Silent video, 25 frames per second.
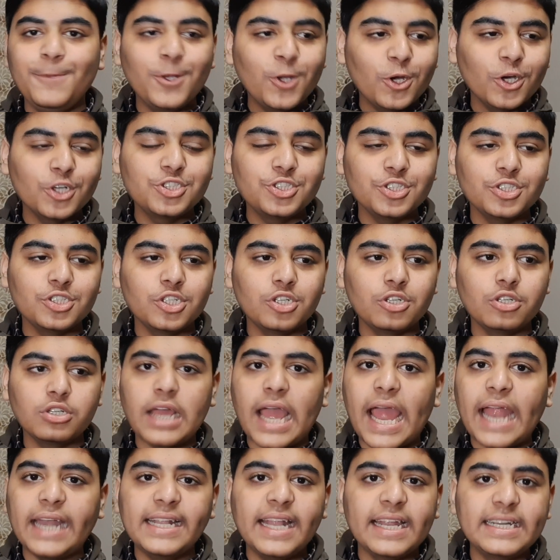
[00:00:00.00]
Because
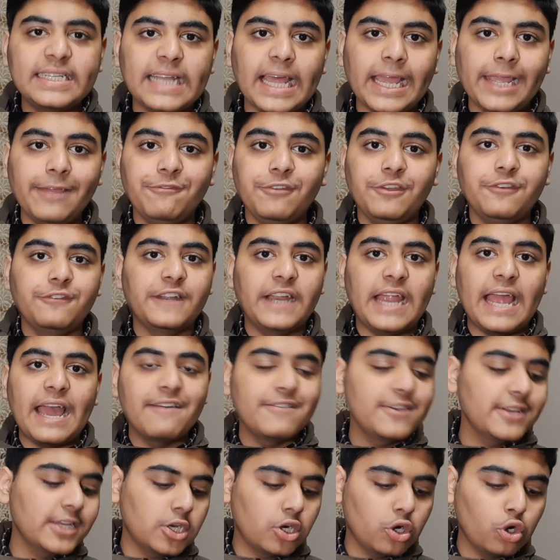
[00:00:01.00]
at that time we were
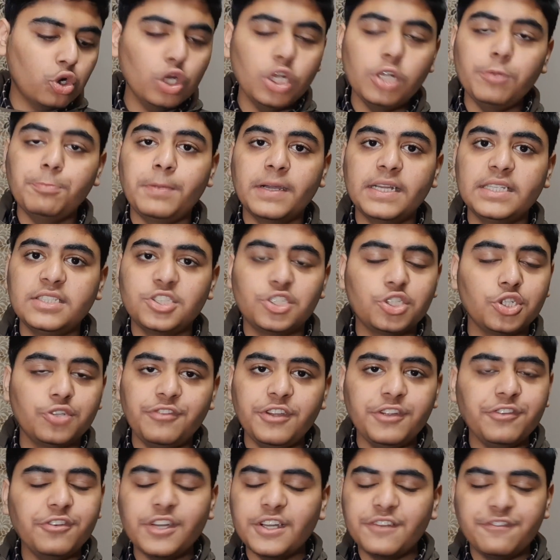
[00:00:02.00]
having hole punch,
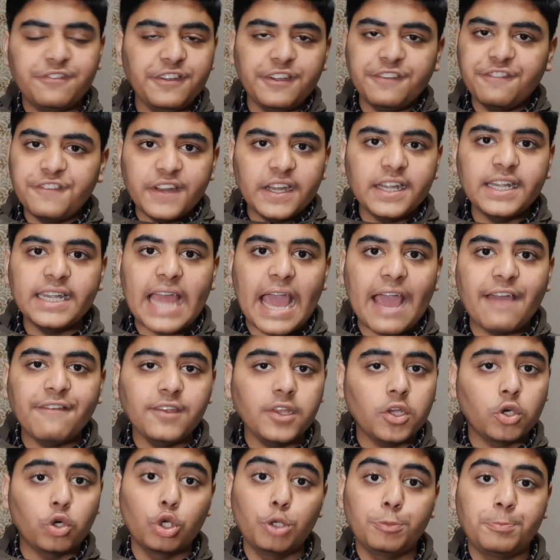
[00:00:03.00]
we weren't
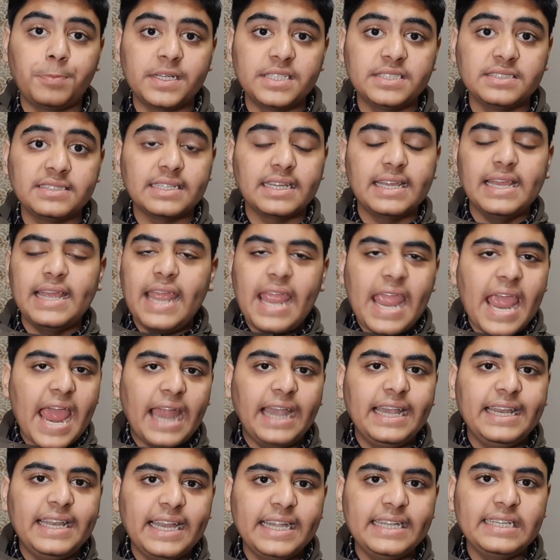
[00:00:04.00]
having hole punch.
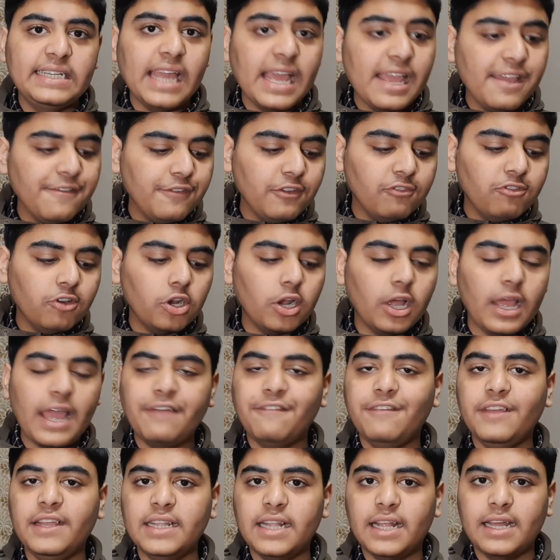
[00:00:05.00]
At that time we were
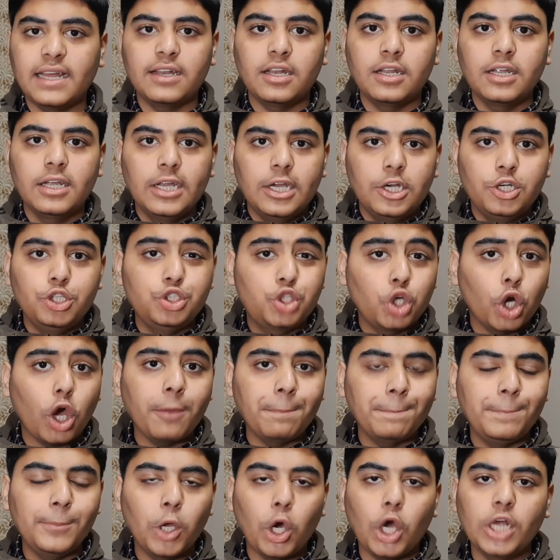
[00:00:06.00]
having the
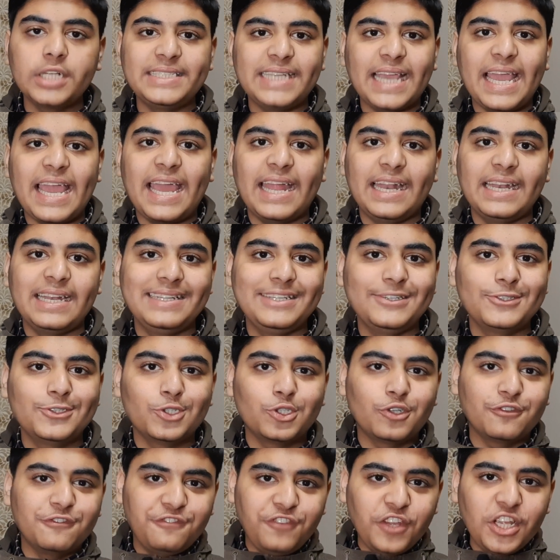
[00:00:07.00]
drop notch and
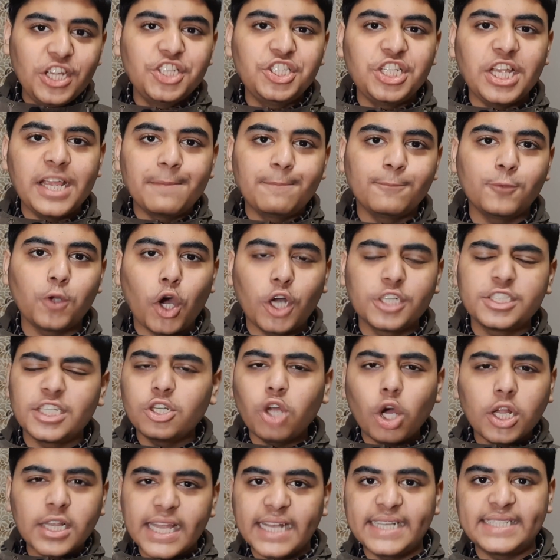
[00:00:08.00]
V-shaped notch
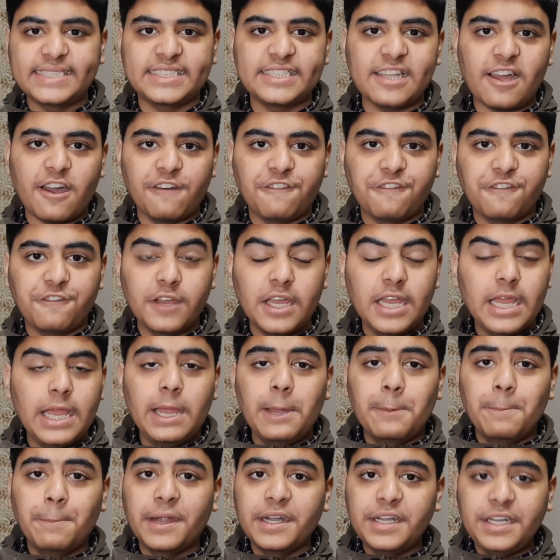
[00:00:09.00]
and all that stuff.
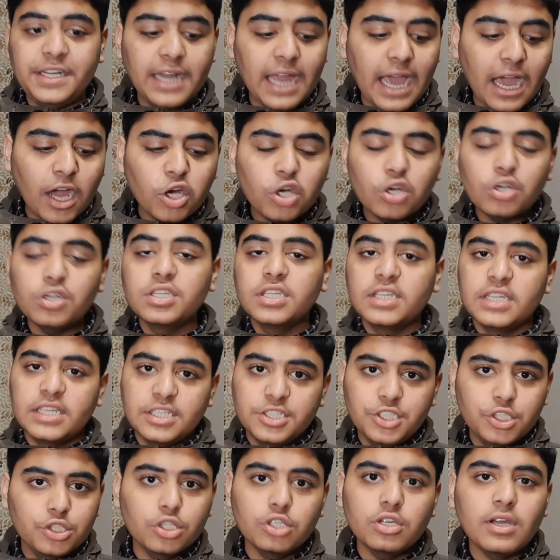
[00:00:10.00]
But now,
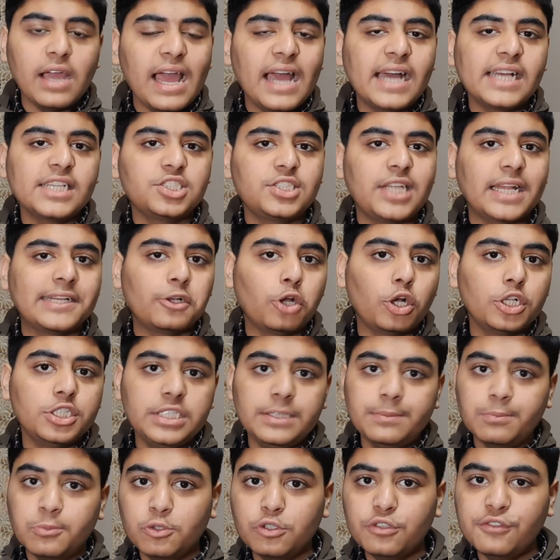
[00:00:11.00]
as
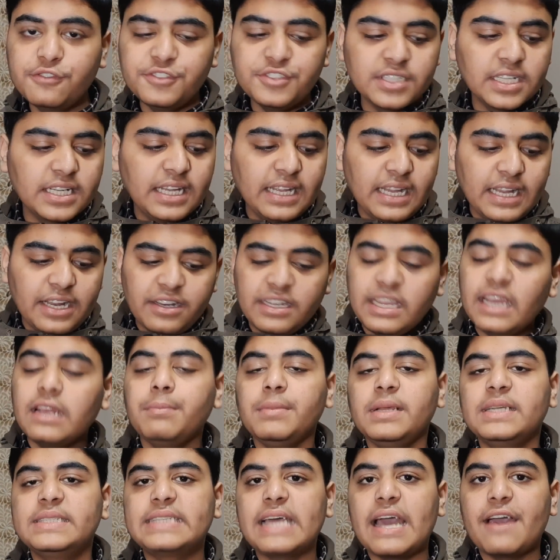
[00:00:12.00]
technology moves,
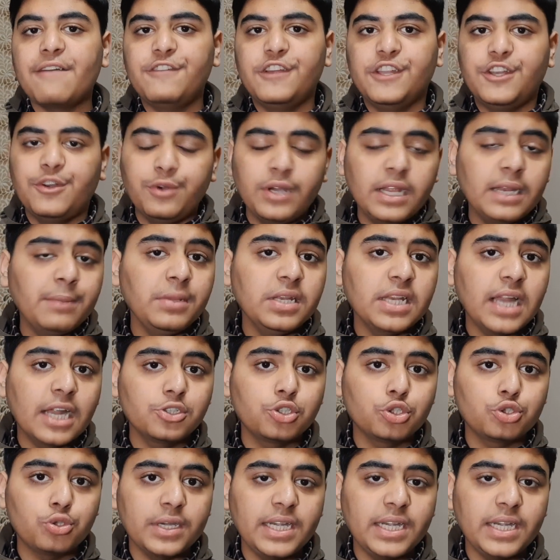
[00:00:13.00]
Realme 7, Realme Narzo